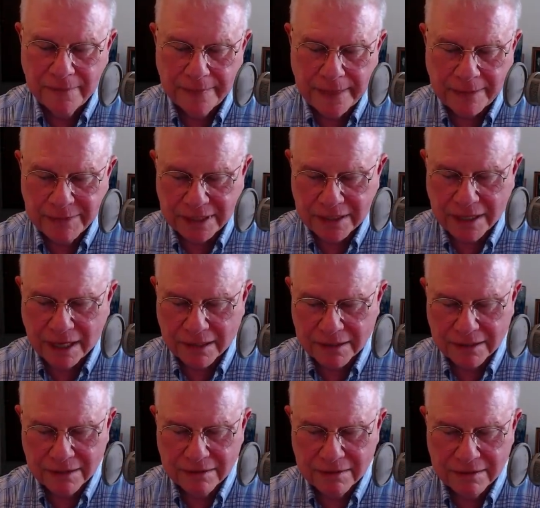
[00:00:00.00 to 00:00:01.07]
I mean, not
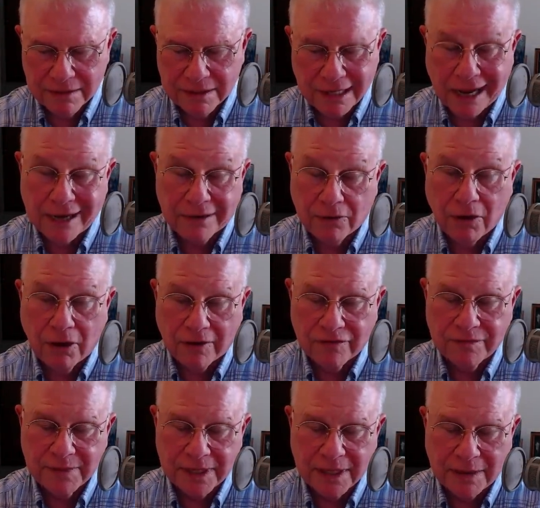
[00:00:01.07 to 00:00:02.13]
died off,
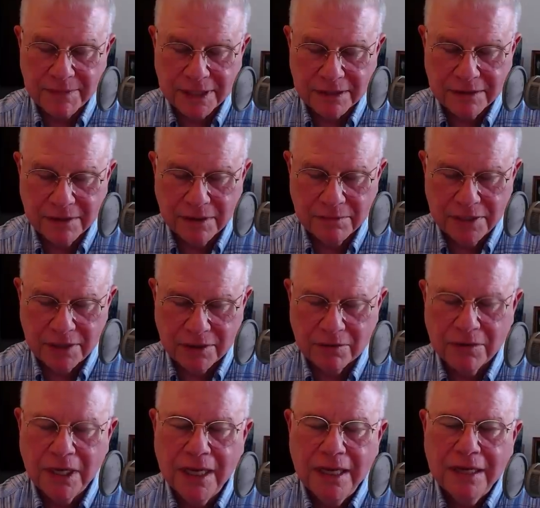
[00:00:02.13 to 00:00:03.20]
but I mean, you
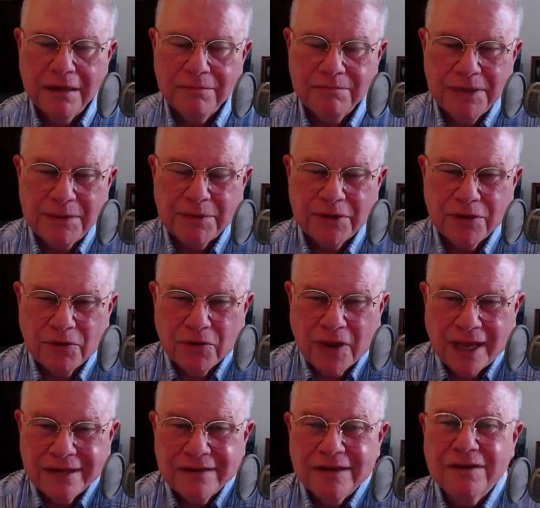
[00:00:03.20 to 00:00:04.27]
know, people don't
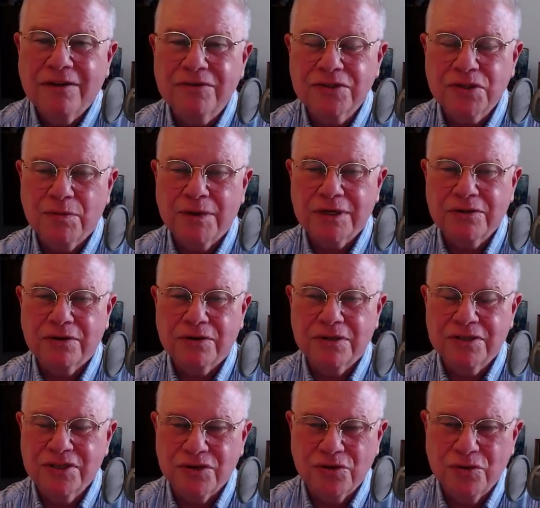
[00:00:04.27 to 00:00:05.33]
like to go so much on
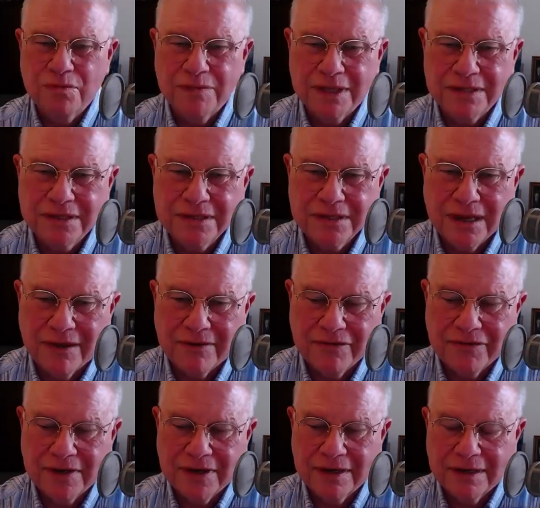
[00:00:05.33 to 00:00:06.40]
Zoom and stuff,
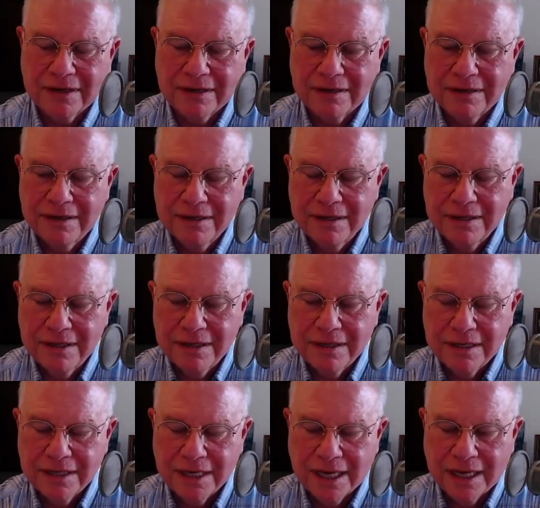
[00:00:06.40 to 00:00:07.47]
and uh,
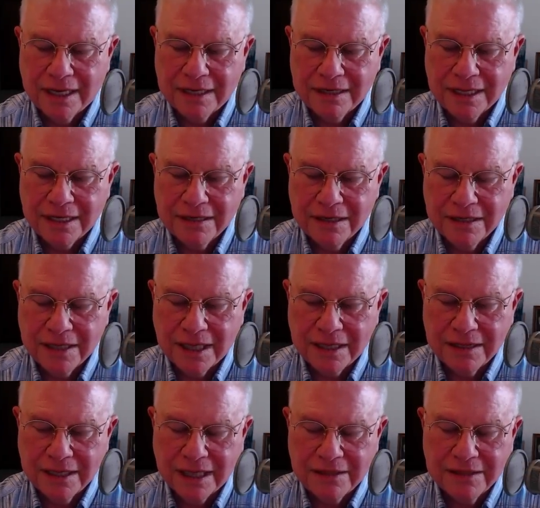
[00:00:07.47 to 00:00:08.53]
and they
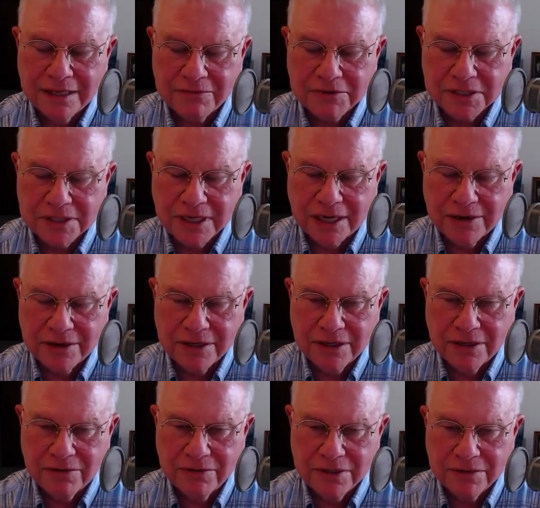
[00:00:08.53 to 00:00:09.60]
and then they were scared to
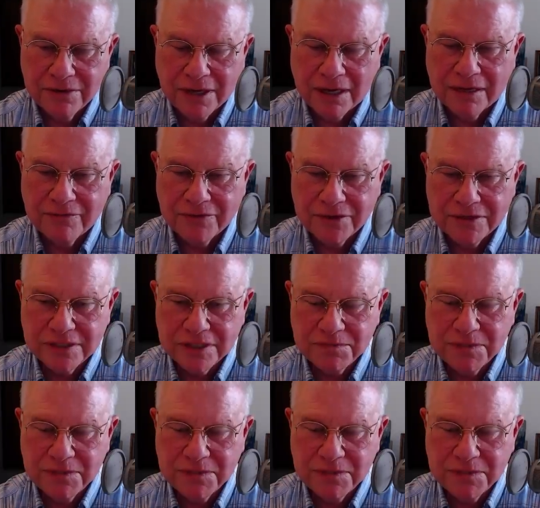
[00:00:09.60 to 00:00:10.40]
go to conferences.